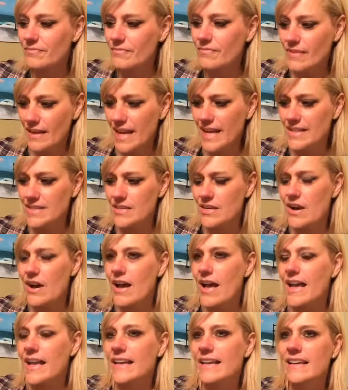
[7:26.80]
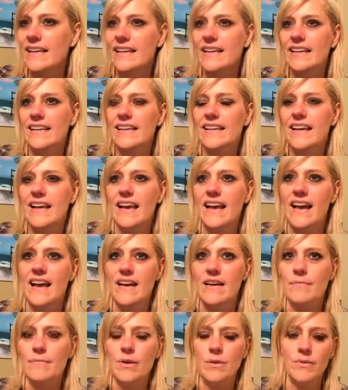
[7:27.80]
it's not
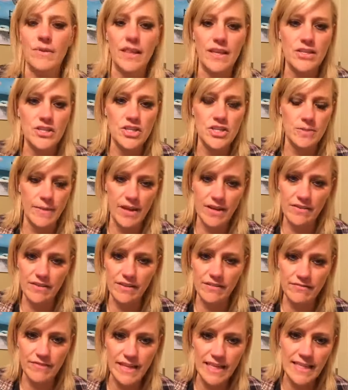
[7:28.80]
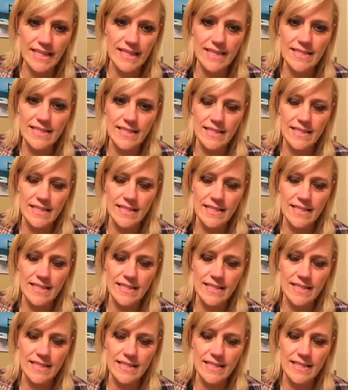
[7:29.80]
a relationship out of convenience.